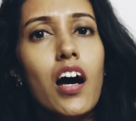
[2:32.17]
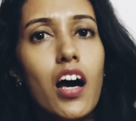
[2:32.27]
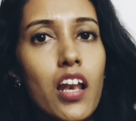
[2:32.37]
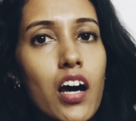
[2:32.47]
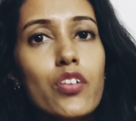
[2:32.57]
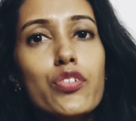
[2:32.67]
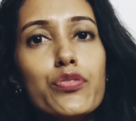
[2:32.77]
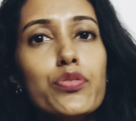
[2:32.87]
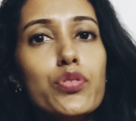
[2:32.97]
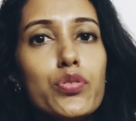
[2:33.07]
allow the
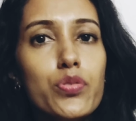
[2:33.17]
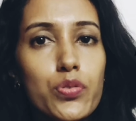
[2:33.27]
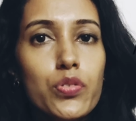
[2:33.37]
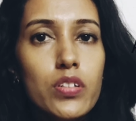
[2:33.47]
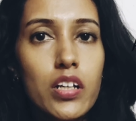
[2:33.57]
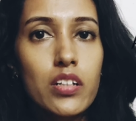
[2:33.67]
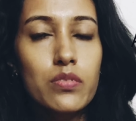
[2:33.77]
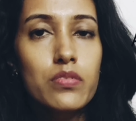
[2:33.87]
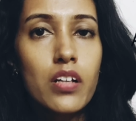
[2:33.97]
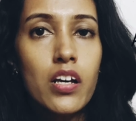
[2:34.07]
food to cool
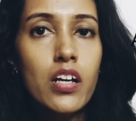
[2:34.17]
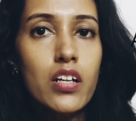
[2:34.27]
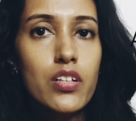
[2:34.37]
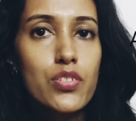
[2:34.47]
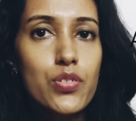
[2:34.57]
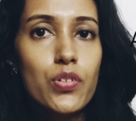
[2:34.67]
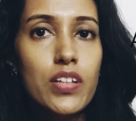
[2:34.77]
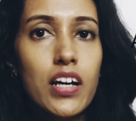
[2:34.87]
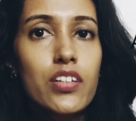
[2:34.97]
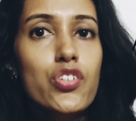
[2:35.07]
down so
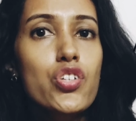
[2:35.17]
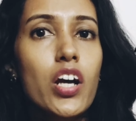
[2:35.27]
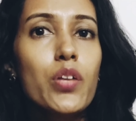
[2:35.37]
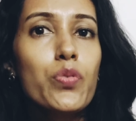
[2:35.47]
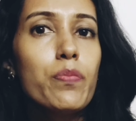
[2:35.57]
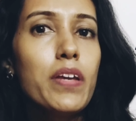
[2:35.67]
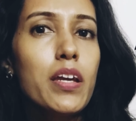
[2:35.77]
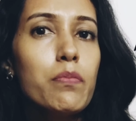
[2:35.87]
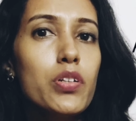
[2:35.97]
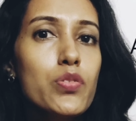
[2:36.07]
that the child would be
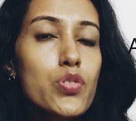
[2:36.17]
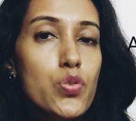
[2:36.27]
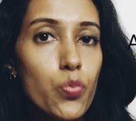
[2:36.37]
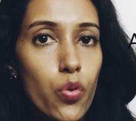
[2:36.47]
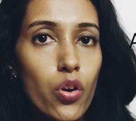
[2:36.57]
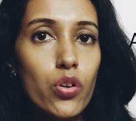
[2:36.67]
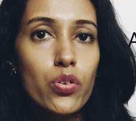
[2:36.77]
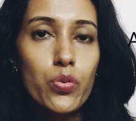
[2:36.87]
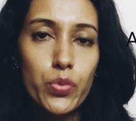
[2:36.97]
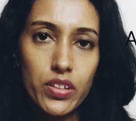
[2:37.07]
able to
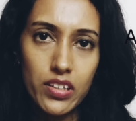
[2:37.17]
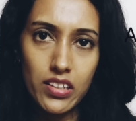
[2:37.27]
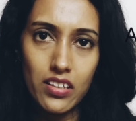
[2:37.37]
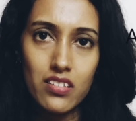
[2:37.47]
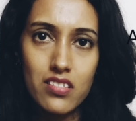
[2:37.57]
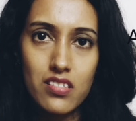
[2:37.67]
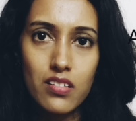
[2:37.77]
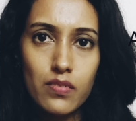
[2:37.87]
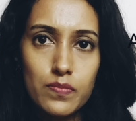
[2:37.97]
swallow with ease.